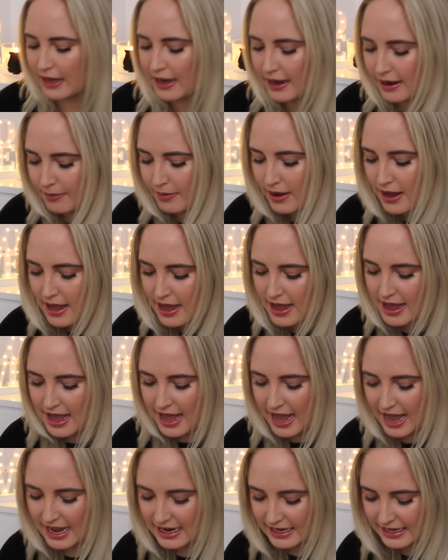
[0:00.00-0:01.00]

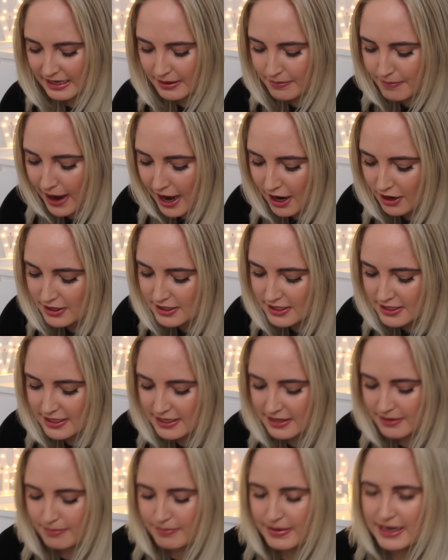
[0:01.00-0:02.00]
And in comparison
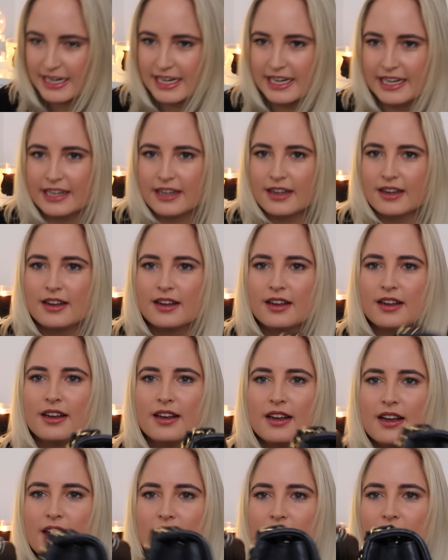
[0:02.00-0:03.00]
to the Mini,
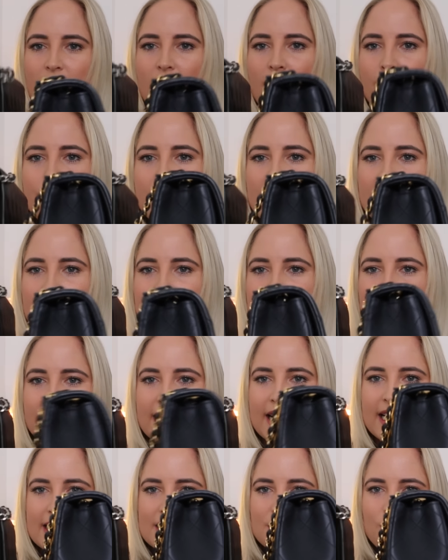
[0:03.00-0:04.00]
I mean,
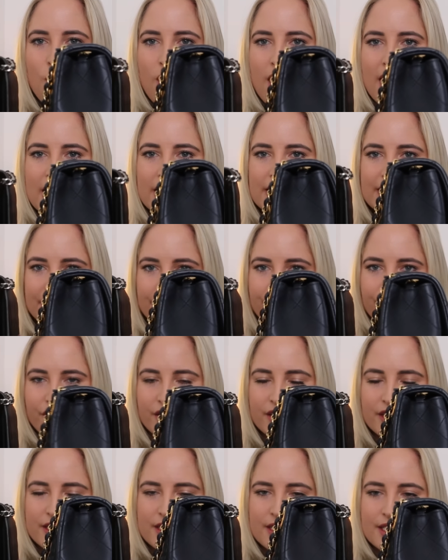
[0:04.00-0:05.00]
there is quite a
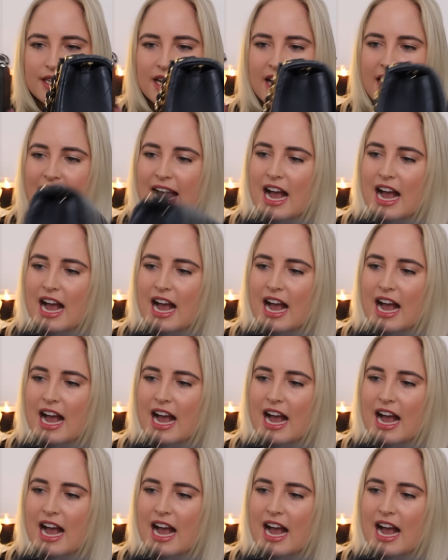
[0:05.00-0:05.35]
difference.